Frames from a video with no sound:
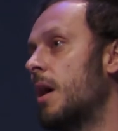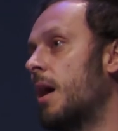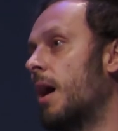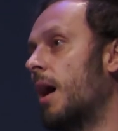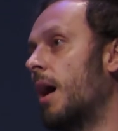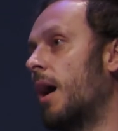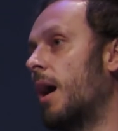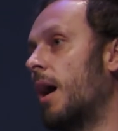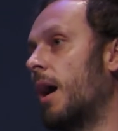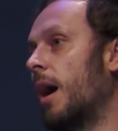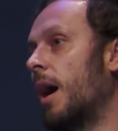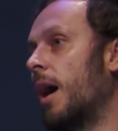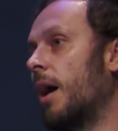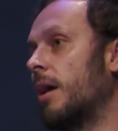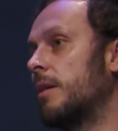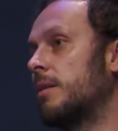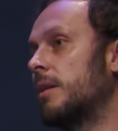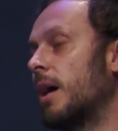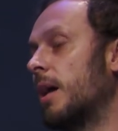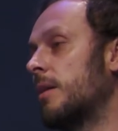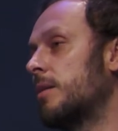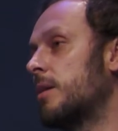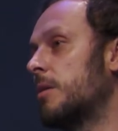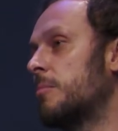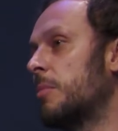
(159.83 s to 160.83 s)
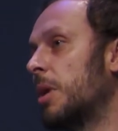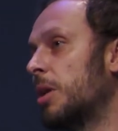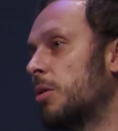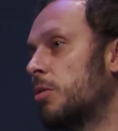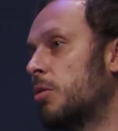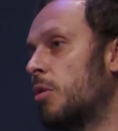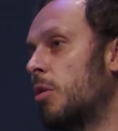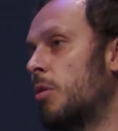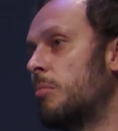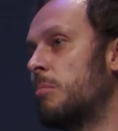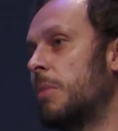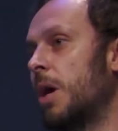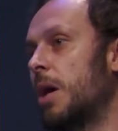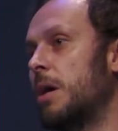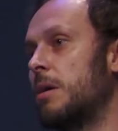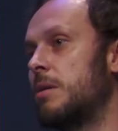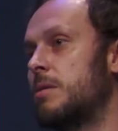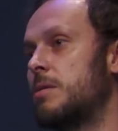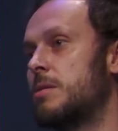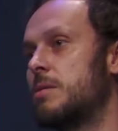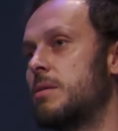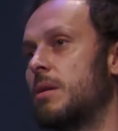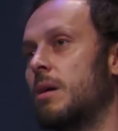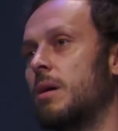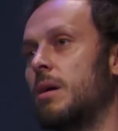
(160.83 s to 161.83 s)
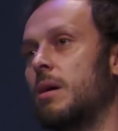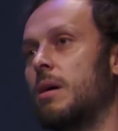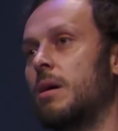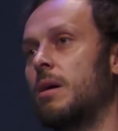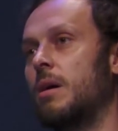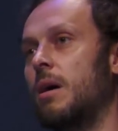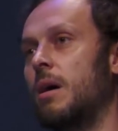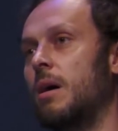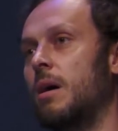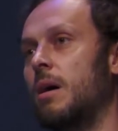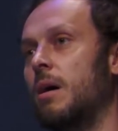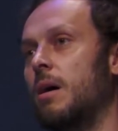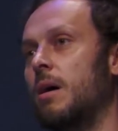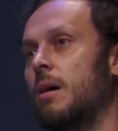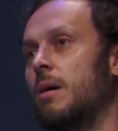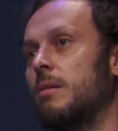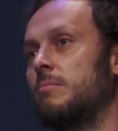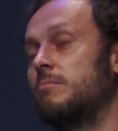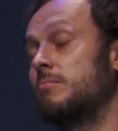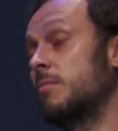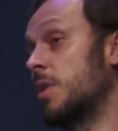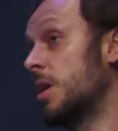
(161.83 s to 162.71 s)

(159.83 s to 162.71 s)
uh, and André Malraux makes, uh, uh,